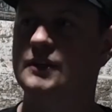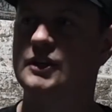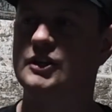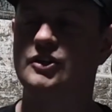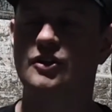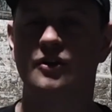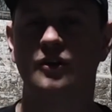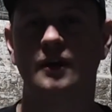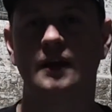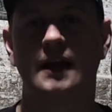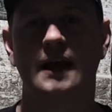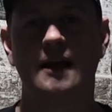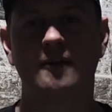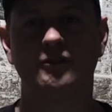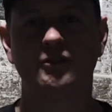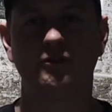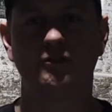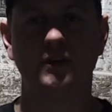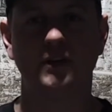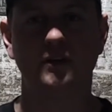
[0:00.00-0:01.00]
that you're going to have
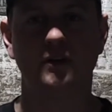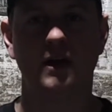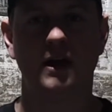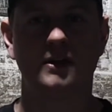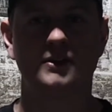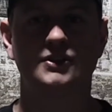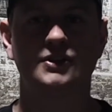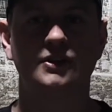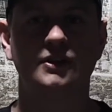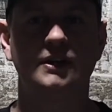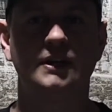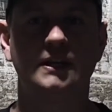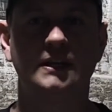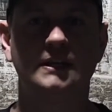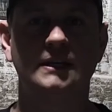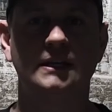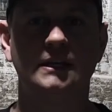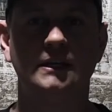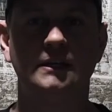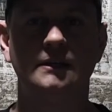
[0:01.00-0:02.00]
to figure out. So you're going to
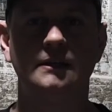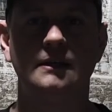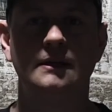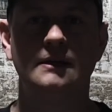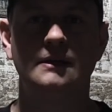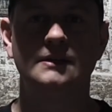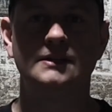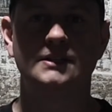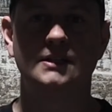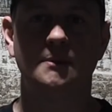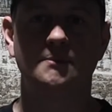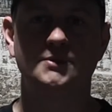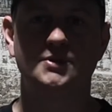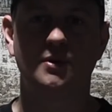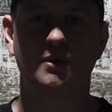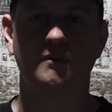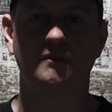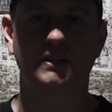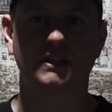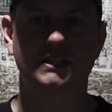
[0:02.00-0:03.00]
need some
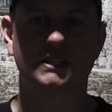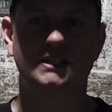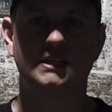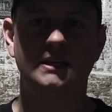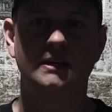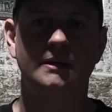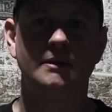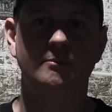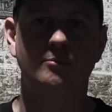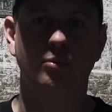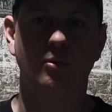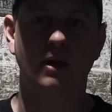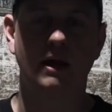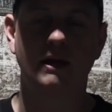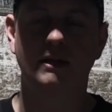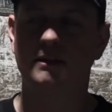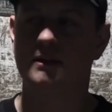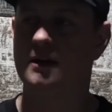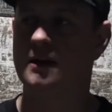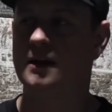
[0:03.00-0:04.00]
sort of extended
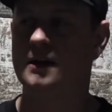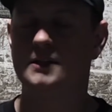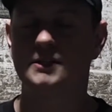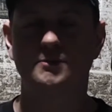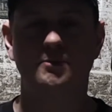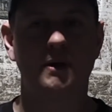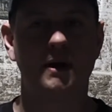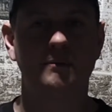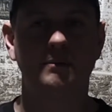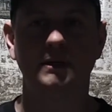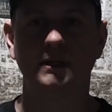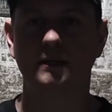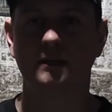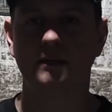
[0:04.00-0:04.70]
brake lines, probably